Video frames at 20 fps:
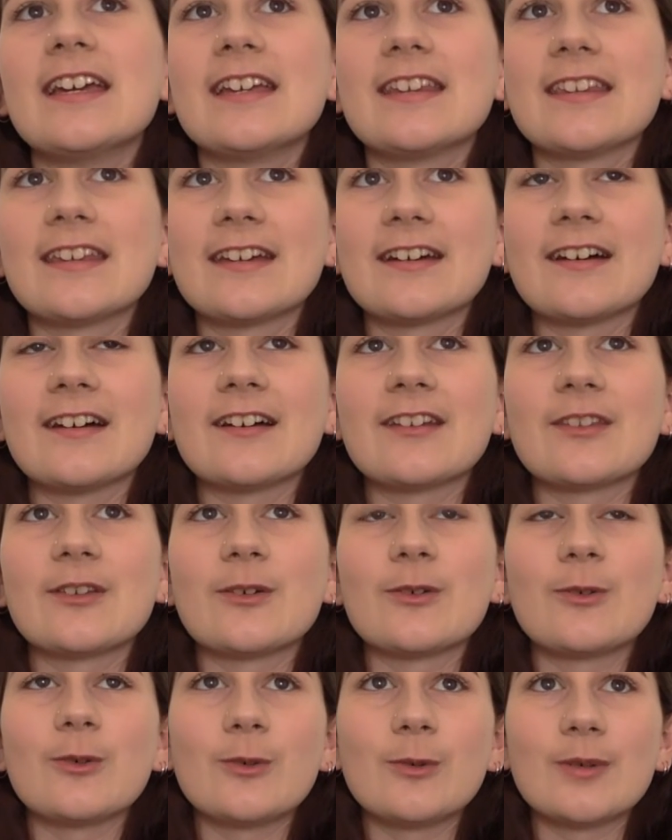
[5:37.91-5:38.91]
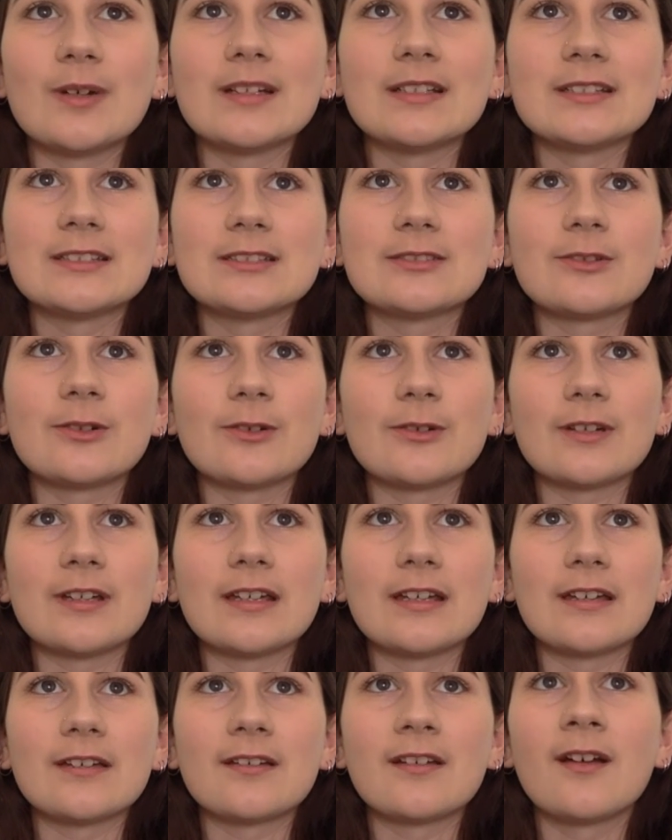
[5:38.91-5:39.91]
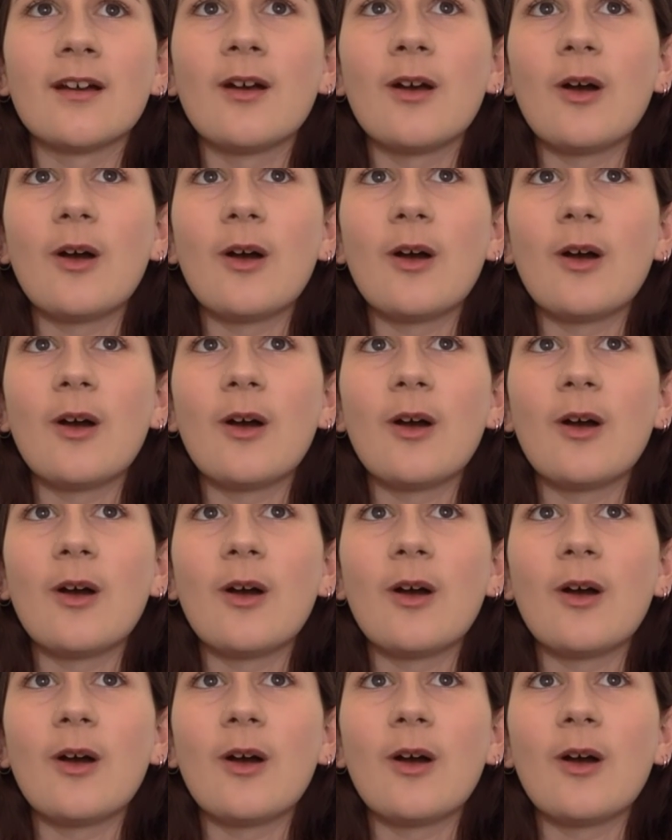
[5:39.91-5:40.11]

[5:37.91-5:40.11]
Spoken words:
they're either always talking